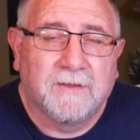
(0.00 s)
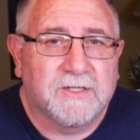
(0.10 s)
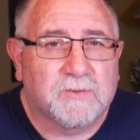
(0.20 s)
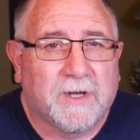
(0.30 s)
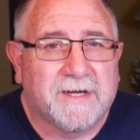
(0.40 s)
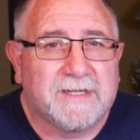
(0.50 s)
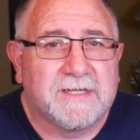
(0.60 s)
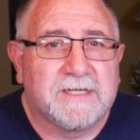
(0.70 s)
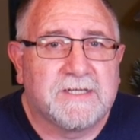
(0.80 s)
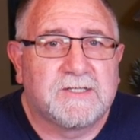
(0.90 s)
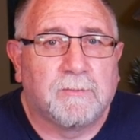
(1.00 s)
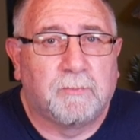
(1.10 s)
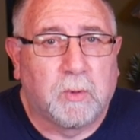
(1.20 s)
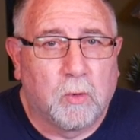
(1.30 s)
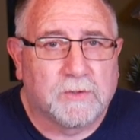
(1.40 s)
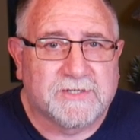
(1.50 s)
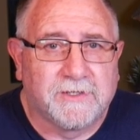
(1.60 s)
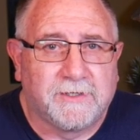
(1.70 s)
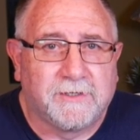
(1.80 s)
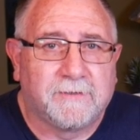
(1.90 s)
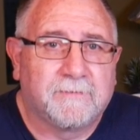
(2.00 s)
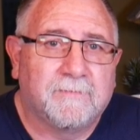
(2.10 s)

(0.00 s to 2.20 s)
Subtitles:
This one is Boursin.